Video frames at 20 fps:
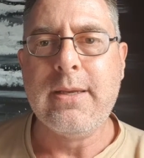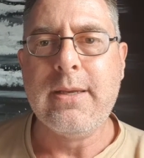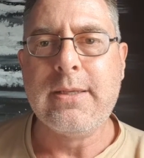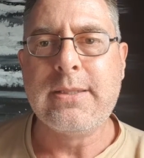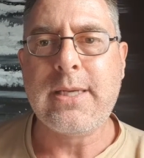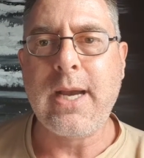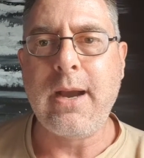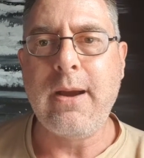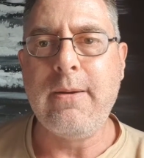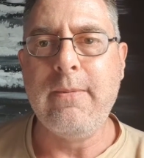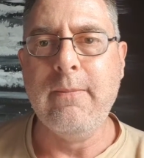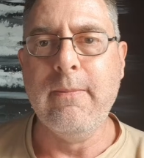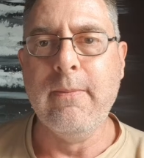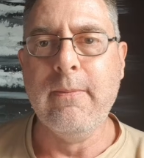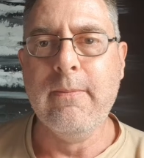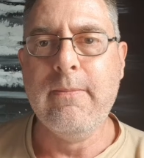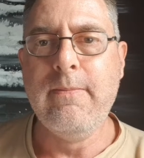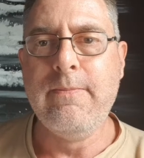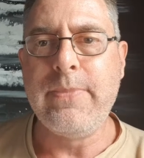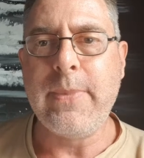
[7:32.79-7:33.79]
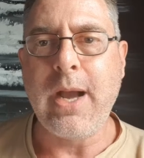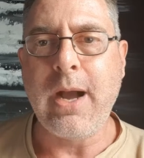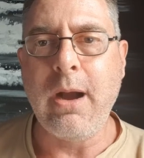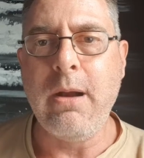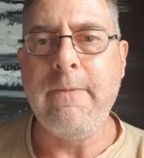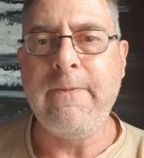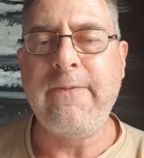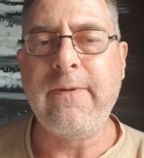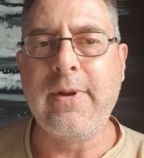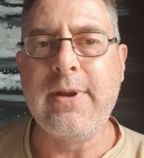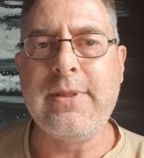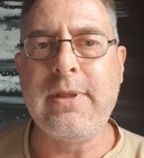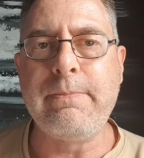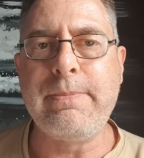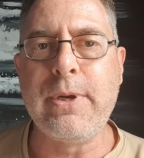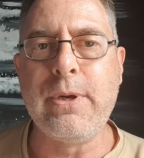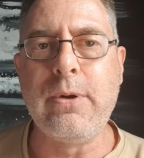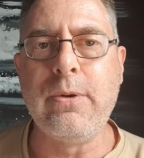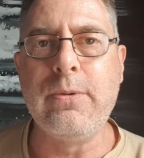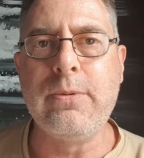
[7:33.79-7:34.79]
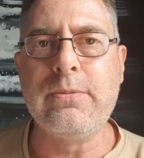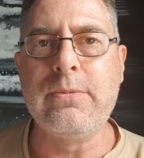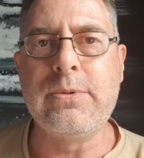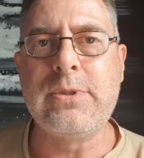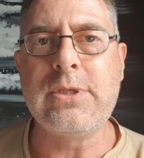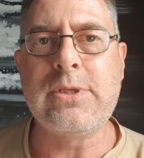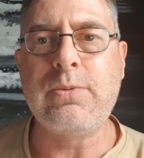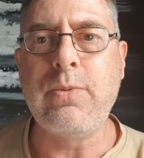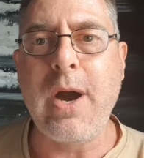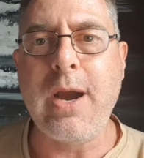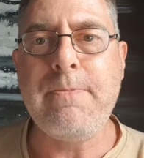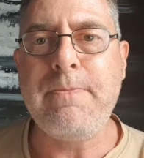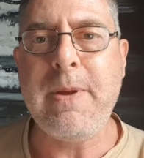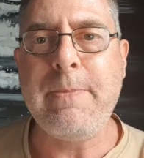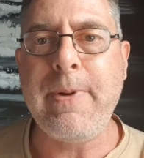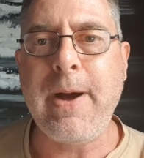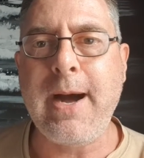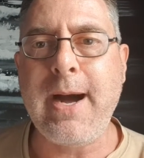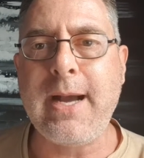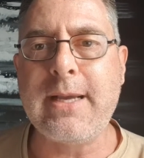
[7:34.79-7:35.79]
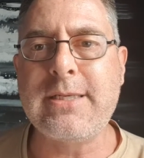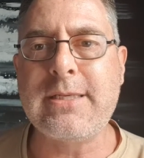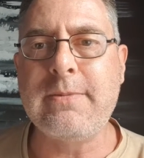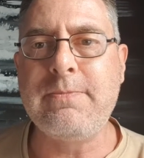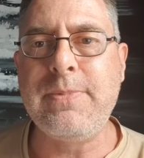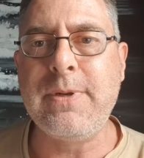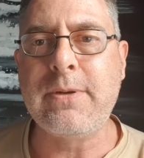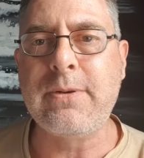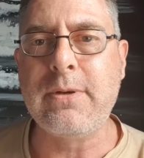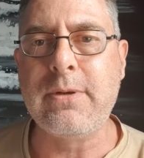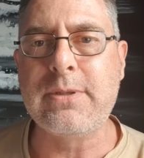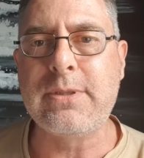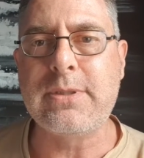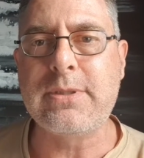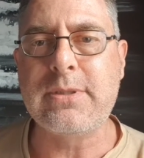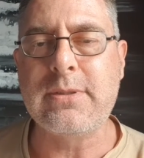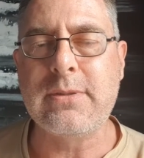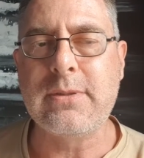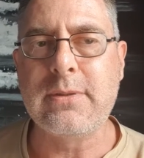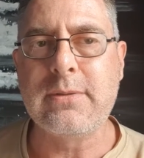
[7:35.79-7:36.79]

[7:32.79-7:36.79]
So hopefully the bill just won't be passed, because